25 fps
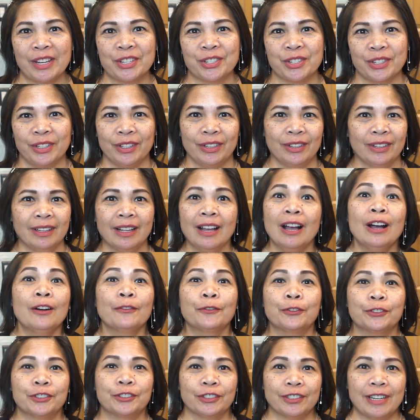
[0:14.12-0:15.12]
Rachel.
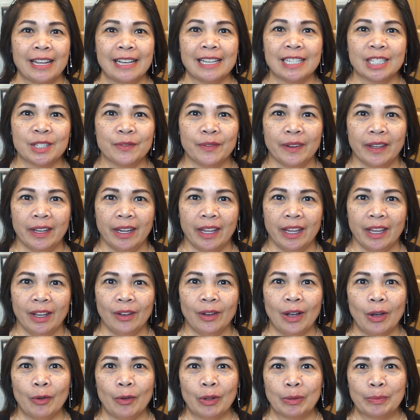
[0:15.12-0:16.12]
For today's video,
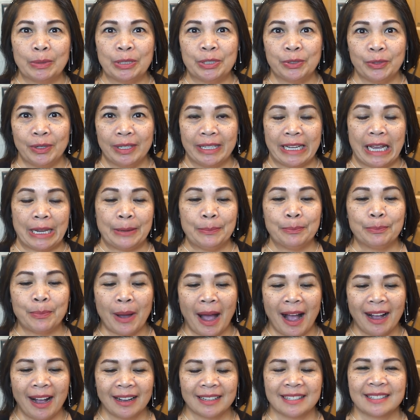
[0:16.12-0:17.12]
I will be doing
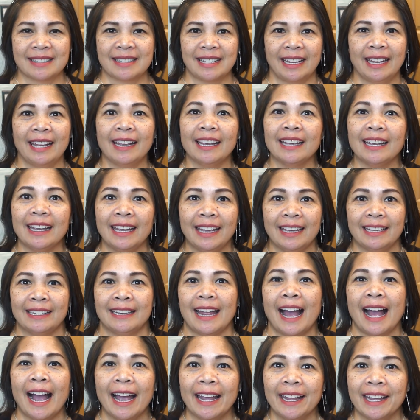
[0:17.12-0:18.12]
unboxing,
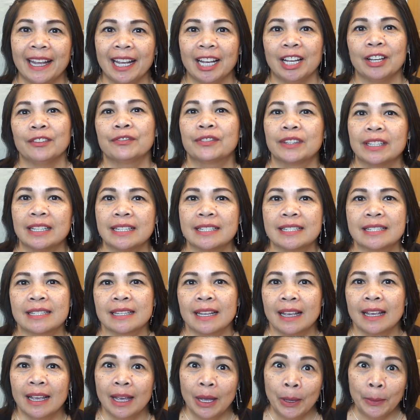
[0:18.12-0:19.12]
and I have this
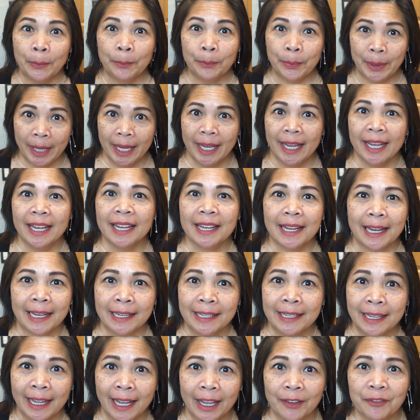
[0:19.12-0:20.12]
big
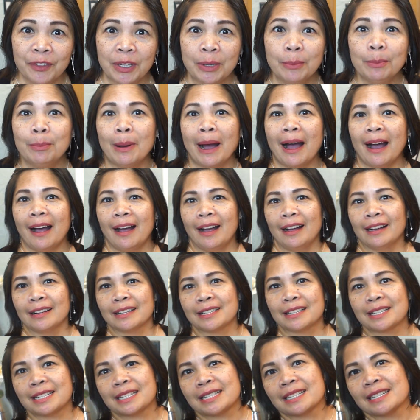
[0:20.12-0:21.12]
and heavy
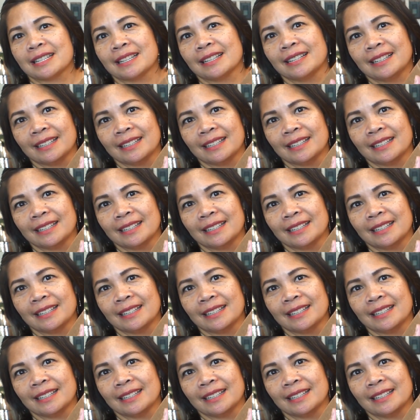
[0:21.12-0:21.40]
box.